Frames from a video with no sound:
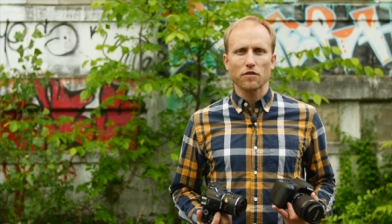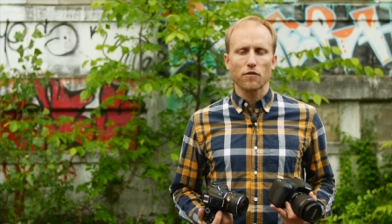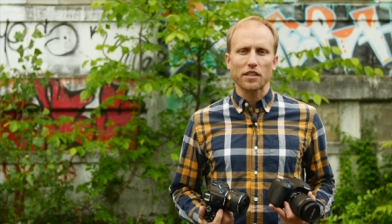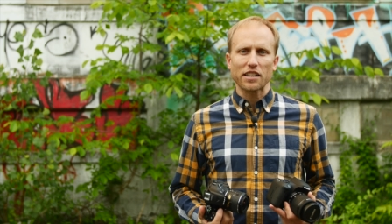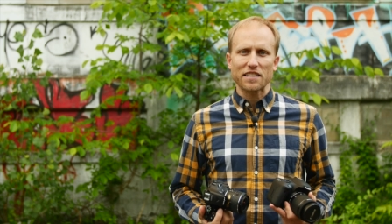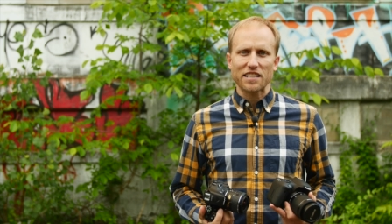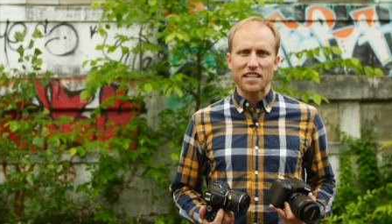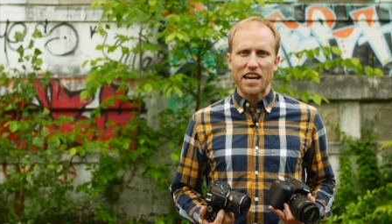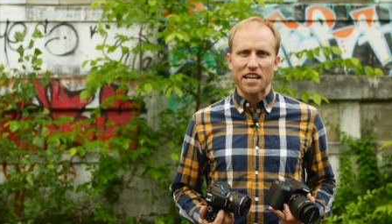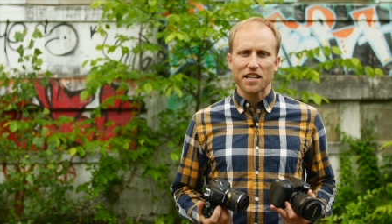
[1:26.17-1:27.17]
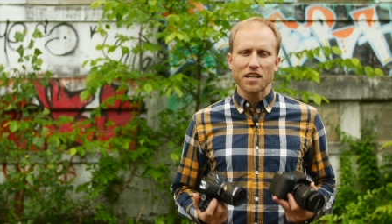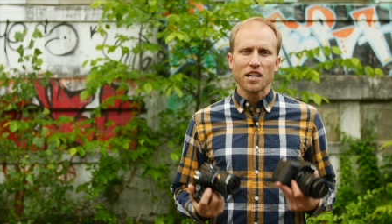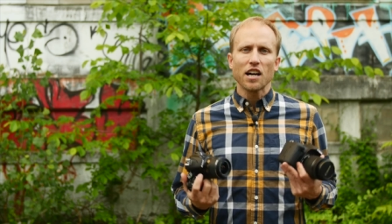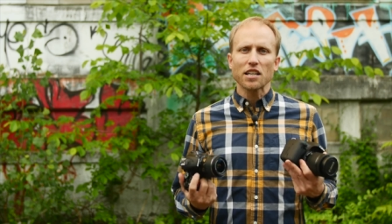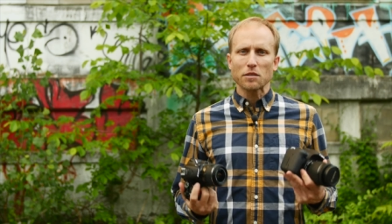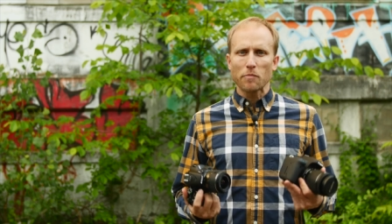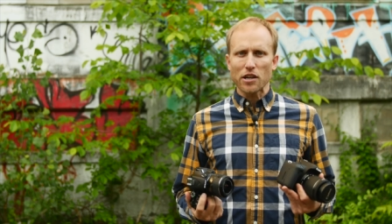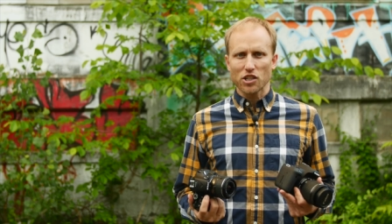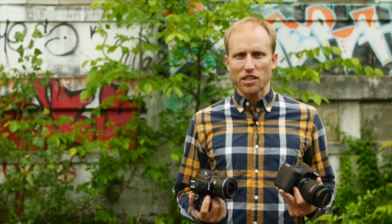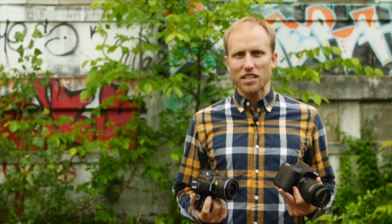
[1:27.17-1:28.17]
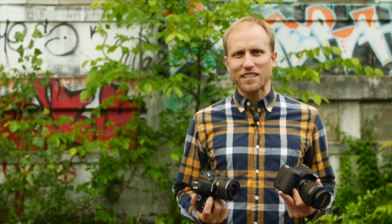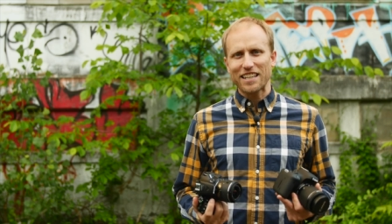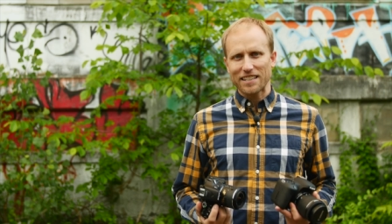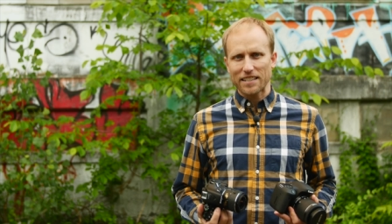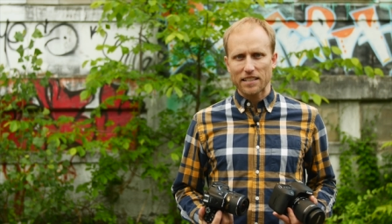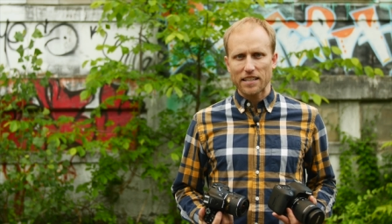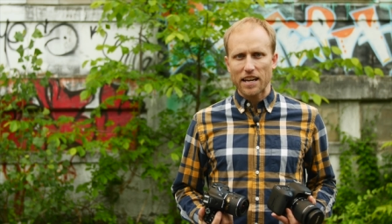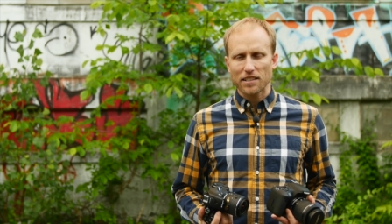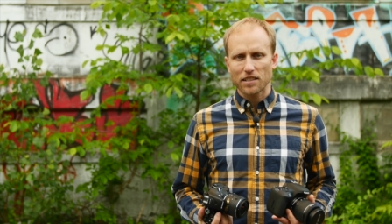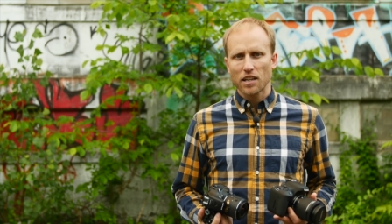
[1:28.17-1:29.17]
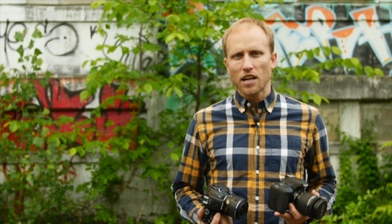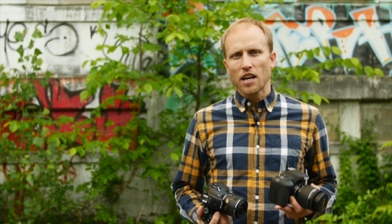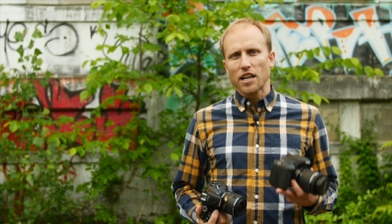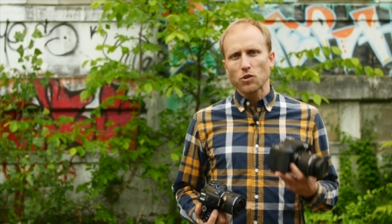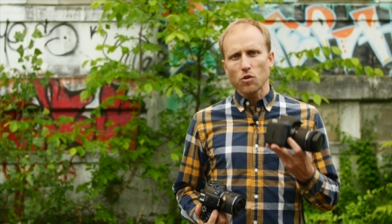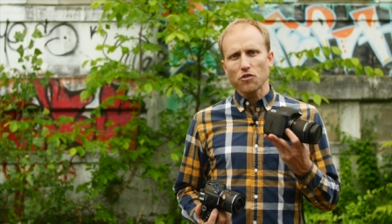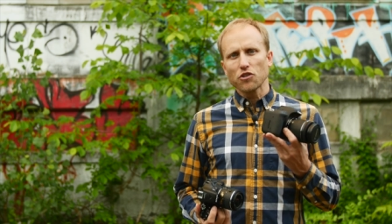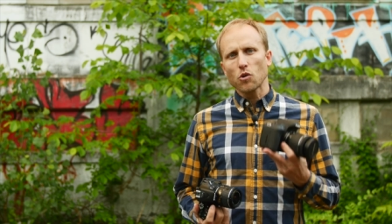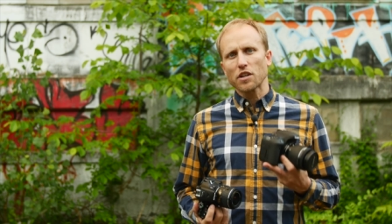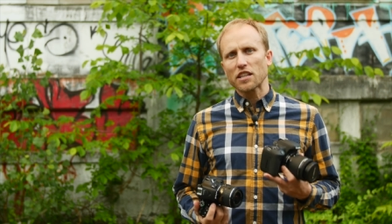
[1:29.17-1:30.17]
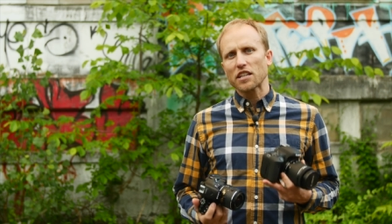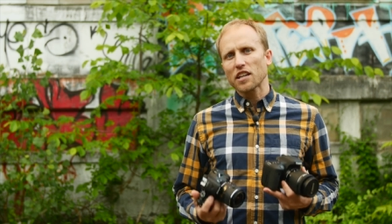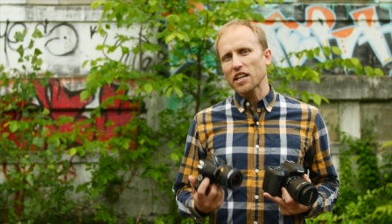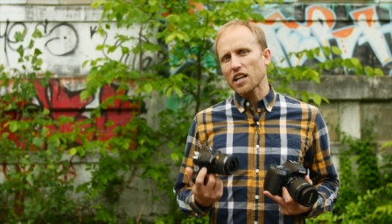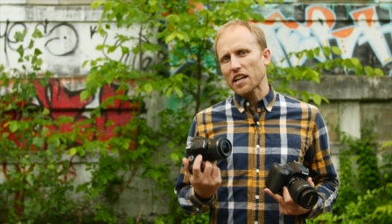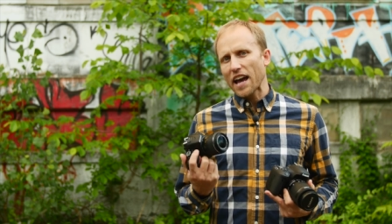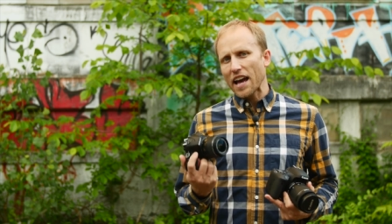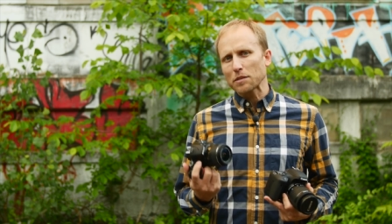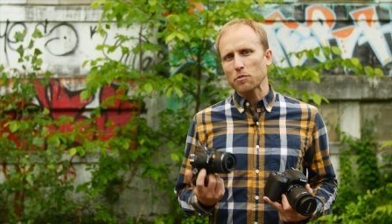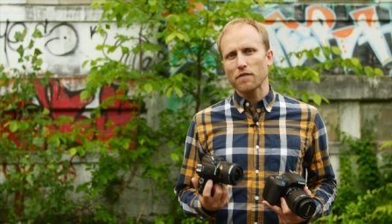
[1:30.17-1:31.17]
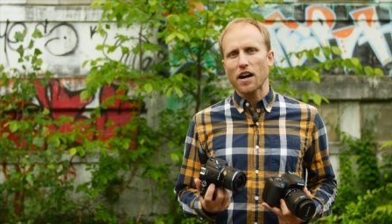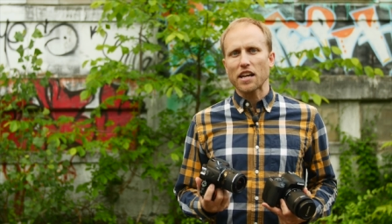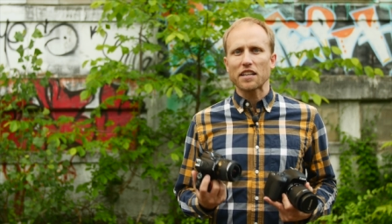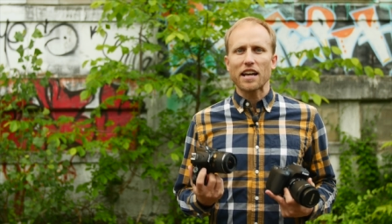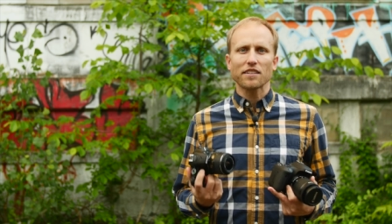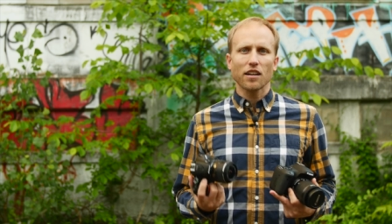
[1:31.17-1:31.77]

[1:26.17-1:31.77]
as friendly as the Canon, especially this T6S. It's worth noting that Nikon has provided that